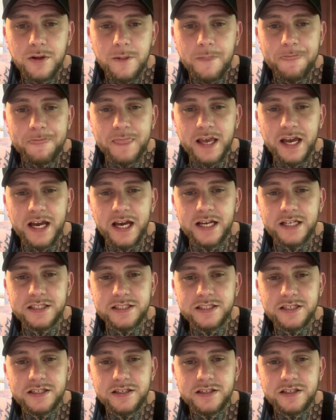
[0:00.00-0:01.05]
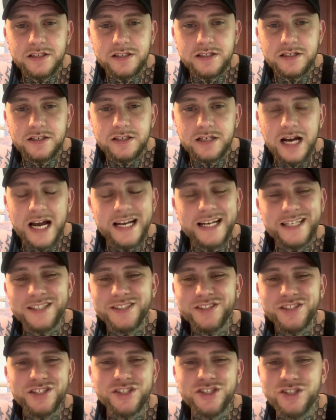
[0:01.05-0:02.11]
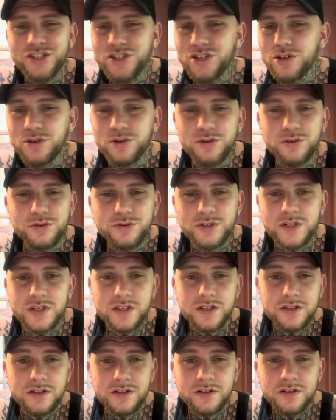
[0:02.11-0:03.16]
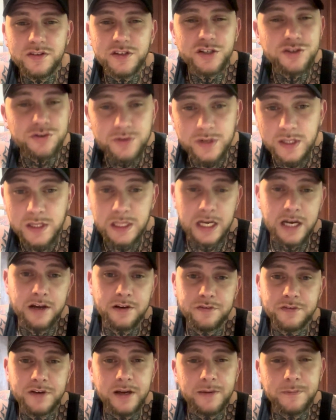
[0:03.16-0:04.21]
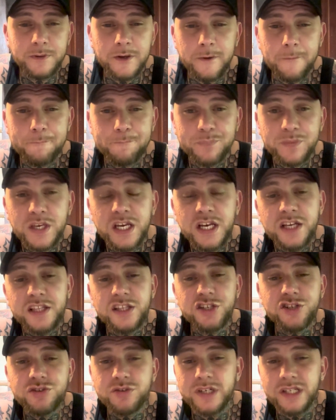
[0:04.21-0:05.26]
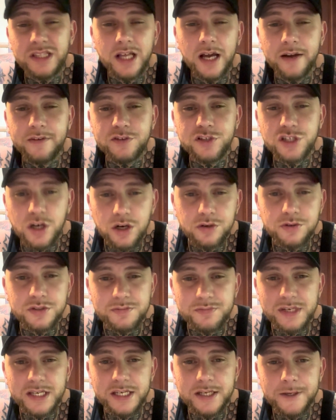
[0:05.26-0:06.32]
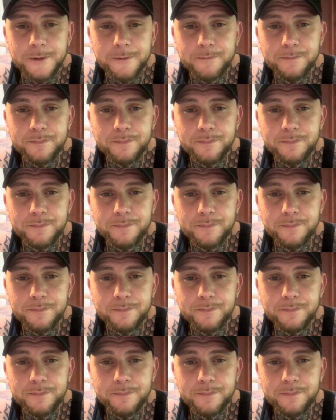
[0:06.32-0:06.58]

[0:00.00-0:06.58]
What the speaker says: That I didn't just choose the street life, family. The street life chose me.